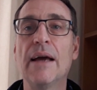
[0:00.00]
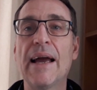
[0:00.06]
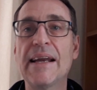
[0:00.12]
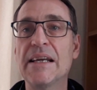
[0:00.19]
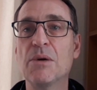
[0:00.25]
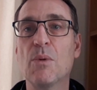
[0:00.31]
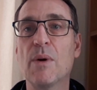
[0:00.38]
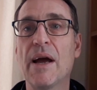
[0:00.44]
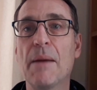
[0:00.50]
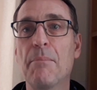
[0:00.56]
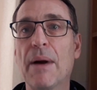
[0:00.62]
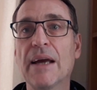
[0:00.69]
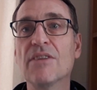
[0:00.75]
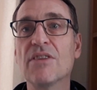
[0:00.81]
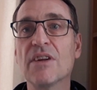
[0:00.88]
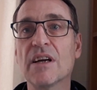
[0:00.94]
anywhere
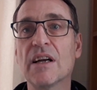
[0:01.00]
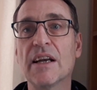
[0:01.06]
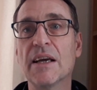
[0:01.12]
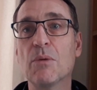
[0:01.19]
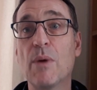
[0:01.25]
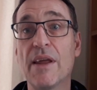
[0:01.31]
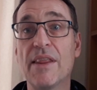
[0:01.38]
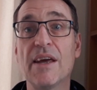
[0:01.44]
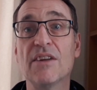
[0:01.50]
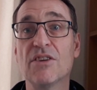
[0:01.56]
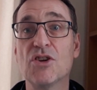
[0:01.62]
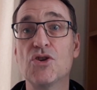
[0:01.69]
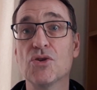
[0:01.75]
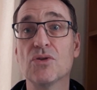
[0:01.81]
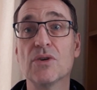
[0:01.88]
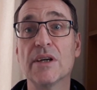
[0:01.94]
basically where there's a
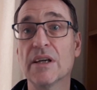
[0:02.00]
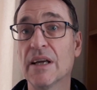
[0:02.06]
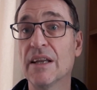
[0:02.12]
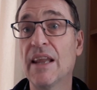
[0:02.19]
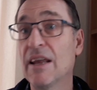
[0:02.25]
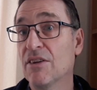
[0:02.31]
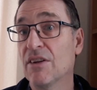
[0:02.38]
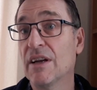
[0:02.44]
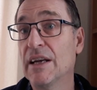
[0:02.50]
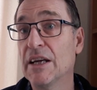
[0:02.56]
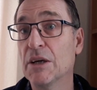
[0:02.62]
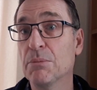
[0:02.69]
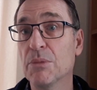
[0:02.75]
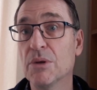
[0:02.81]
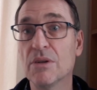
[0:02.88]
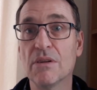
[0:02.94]
joint and there's a
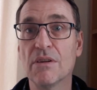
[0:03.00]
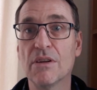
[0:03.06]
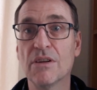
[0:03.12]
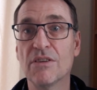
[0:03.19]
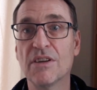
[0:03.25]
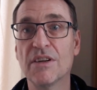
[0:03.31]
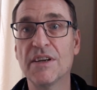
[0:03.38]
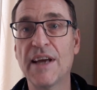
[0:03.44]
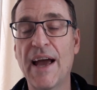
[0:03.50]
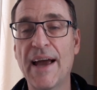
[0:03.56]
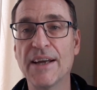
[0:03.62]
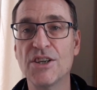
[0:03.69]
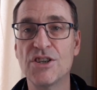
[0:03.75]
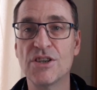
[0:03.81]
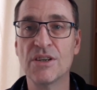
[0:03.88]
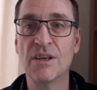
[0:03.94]
ligament that's
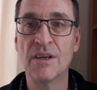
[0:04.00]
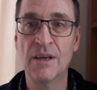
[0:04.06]
attached.